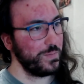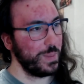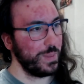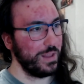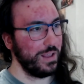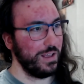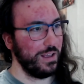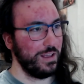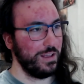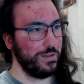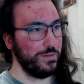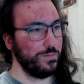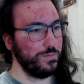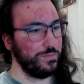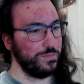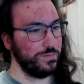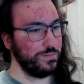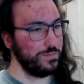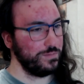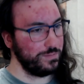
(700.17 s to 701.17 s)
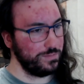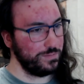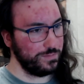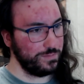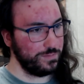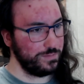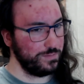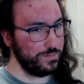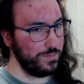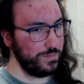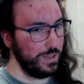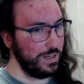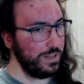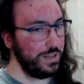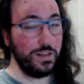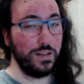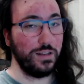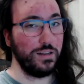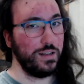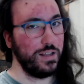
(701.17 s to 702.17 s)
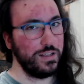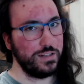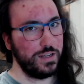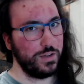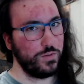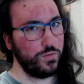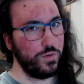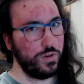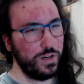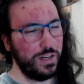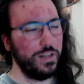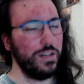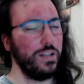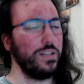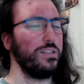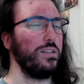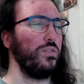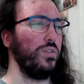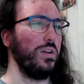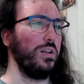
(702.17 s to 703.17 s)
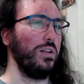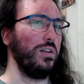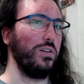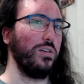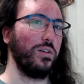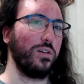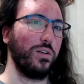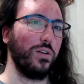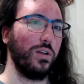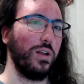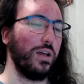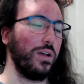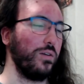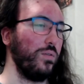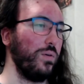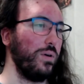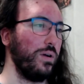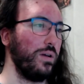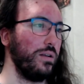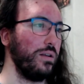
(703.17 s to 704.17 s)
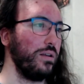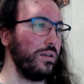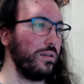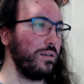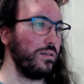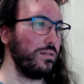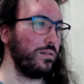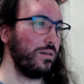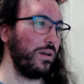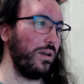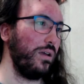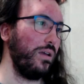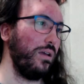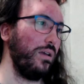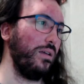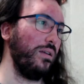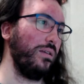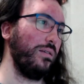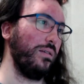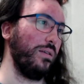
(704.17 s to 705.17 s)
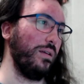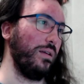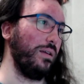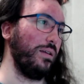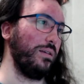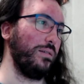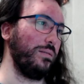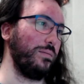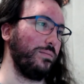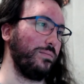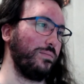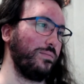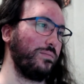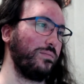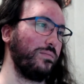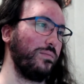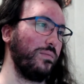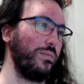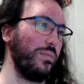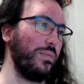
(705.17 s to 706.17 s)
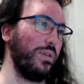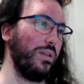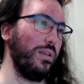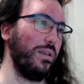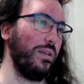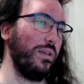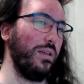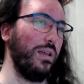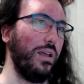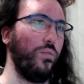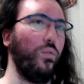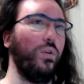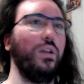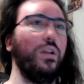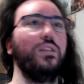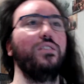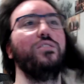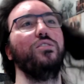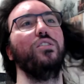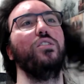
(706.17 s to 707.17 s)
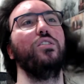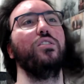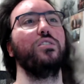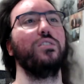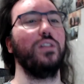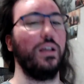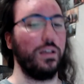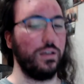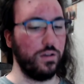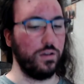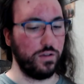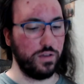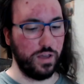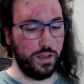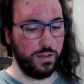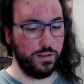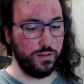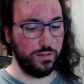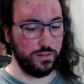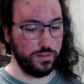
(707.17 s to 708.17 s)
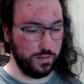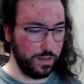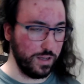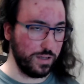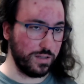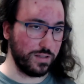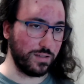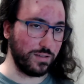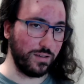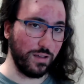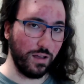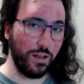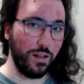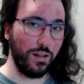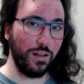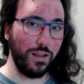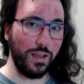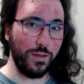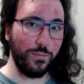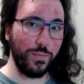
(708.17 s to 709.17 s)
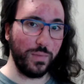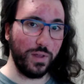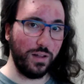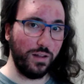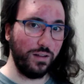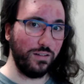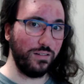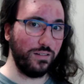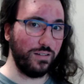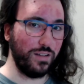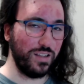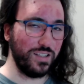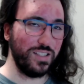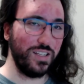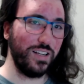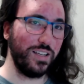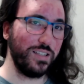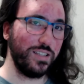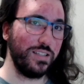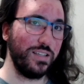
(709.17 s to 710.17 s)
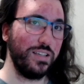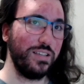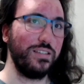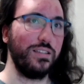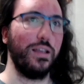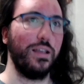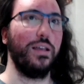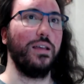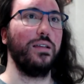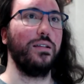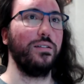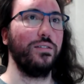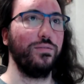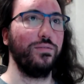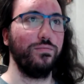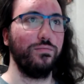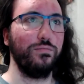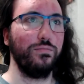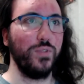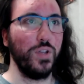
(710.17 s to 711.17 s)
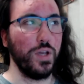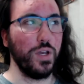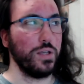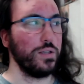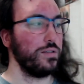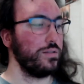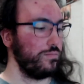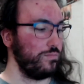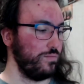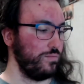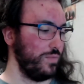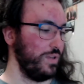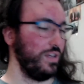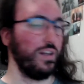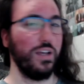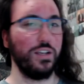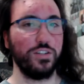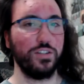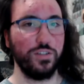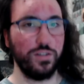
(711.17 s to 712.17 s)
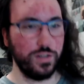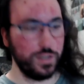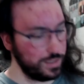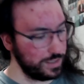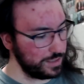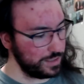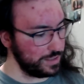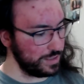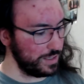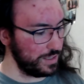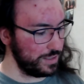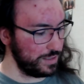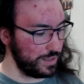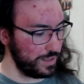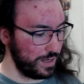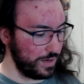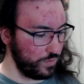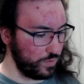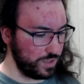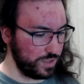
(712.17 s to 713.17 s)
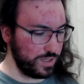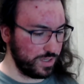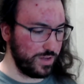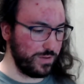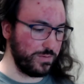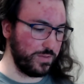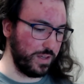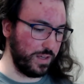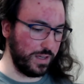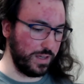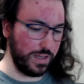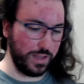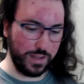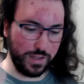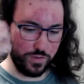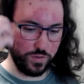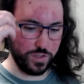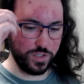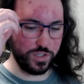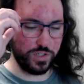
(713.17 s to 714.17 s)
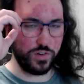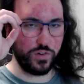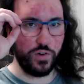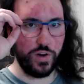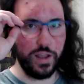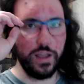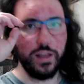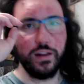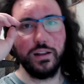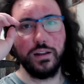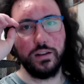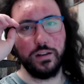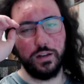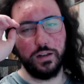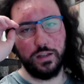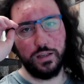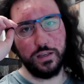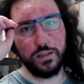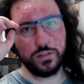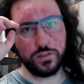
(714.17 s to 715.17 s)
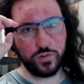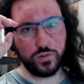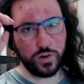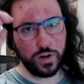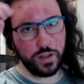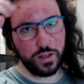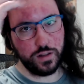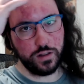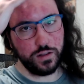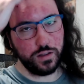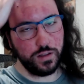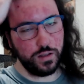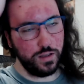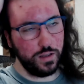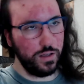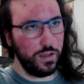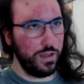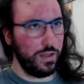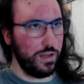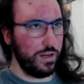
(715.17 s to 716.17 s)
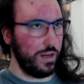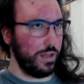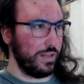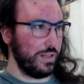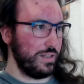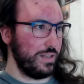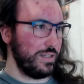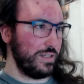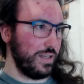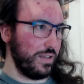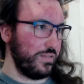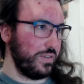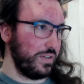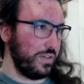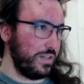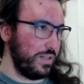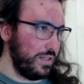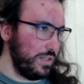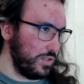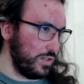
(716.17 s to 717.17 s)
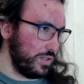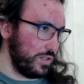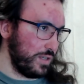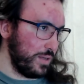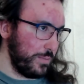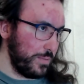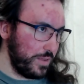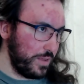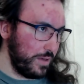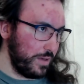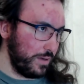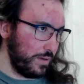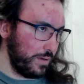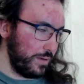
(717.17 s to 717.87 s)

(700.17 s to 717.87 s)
It didn't taste like one. It doesn't really look like one. And when I searched, like, okay, does Gallia melon, does it exist? And yes, it actually does exist. And it was something I think was created in Israel in like the 70s or something.